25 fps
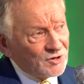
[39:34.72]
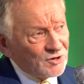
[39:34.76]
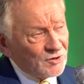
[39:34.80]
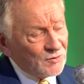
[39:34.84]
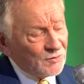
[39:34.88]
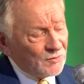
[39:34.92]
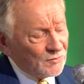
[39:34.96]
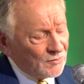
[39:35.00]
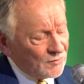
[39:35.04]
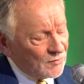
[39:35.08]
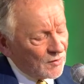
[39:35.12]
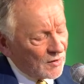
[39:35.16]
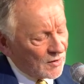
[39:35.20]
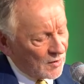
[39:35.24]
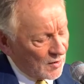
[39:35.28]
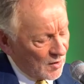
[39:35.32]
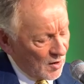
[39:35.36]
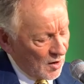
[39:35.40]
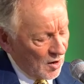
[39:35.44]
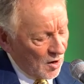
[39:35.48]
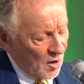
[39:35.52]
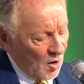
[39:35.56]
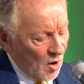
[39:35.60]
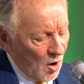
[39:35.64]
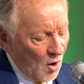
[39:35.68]
you
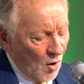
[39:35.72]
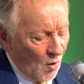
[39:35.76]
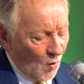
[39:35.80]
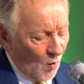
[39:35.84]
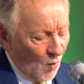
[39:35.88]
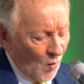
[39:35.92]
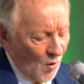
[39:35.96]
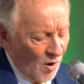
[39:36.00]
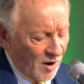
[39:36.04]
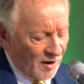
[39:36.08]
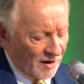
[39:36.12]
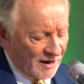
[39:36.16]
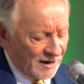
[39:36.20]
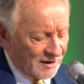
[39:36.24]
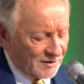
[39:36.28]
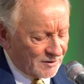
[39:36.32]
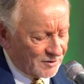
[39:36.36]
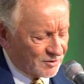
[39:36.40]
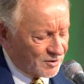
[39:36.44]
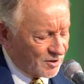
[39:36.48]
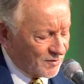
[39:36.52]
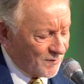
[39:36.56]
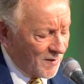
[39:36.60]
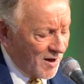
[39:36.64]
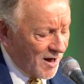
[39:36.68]
walk
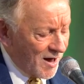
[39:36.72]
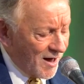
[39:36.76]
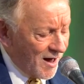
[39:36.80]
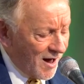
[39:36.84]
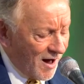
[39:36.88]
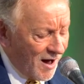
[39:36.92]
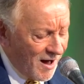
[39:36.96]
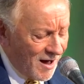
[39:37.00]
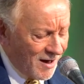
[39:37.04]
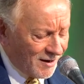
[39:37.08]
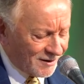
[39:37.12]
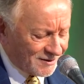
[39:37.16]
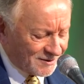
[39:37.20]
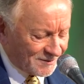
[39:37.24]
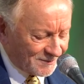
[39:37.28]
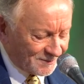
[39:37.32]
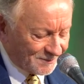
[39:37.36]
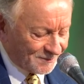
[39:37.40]
into my heart.